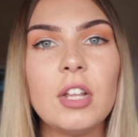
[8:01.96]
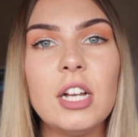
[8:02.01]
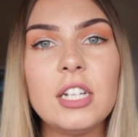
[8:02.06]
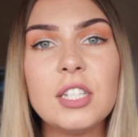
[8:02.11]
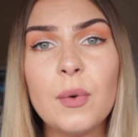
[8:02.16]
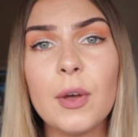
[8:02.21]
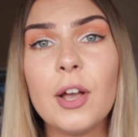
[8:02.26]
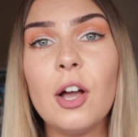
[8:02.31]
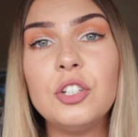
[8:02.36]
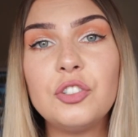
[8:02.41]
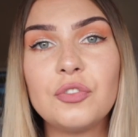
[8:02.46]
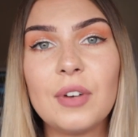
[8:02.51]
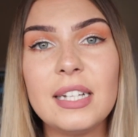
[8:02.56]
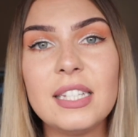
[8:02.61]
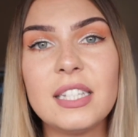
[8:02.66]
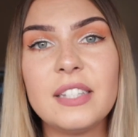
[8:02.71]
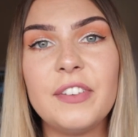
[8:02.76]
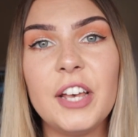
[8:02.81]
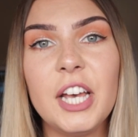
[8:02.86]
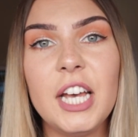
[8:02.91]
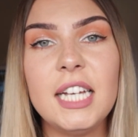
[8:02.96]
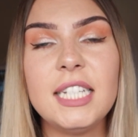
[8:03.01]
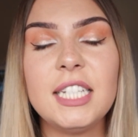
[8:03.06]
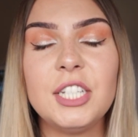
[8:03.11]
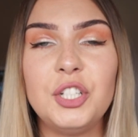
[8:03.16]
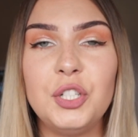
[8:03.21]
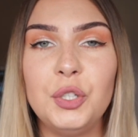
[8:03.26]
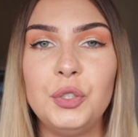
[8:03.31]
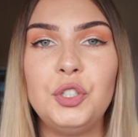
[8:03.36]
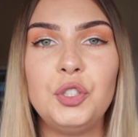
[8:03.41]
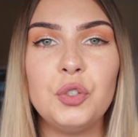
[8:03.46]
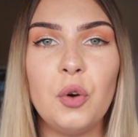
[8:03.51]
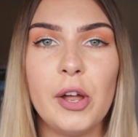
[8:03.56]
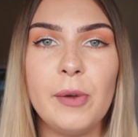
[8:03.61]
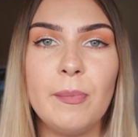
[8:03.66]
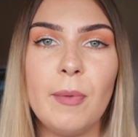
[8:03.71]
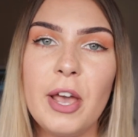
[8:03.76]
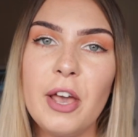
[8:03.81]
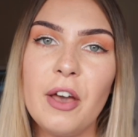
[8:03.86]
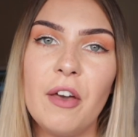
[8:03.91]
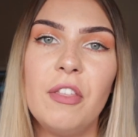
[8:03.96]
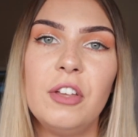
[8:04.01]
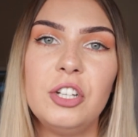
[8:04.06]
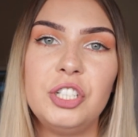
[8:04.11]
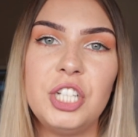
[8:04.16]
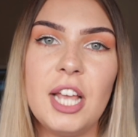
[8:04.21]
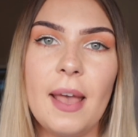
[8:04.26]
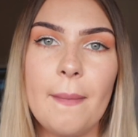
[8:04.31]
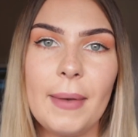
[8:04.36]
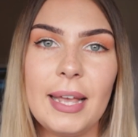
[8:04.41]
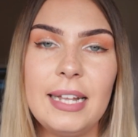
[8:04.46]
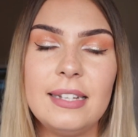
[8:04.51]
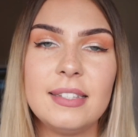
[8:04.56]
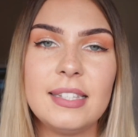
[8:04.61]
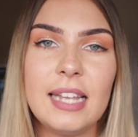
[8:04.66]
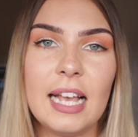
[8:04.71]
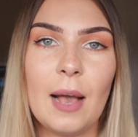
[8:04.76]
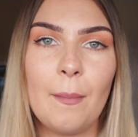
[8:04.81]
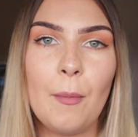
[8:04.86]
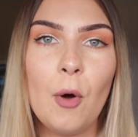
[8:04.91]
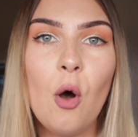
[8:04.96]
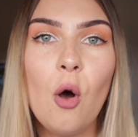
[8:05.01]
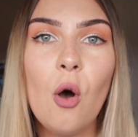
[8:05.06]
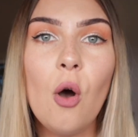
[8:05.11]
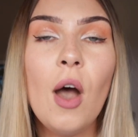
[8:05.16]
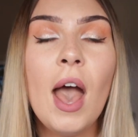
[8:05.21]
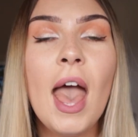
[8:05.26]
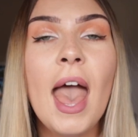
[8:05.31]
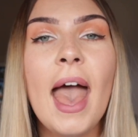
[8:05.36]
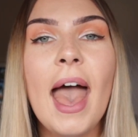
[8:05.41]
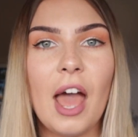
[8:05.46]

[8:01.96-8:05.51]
So I got transferred to join my other ship in Singapore,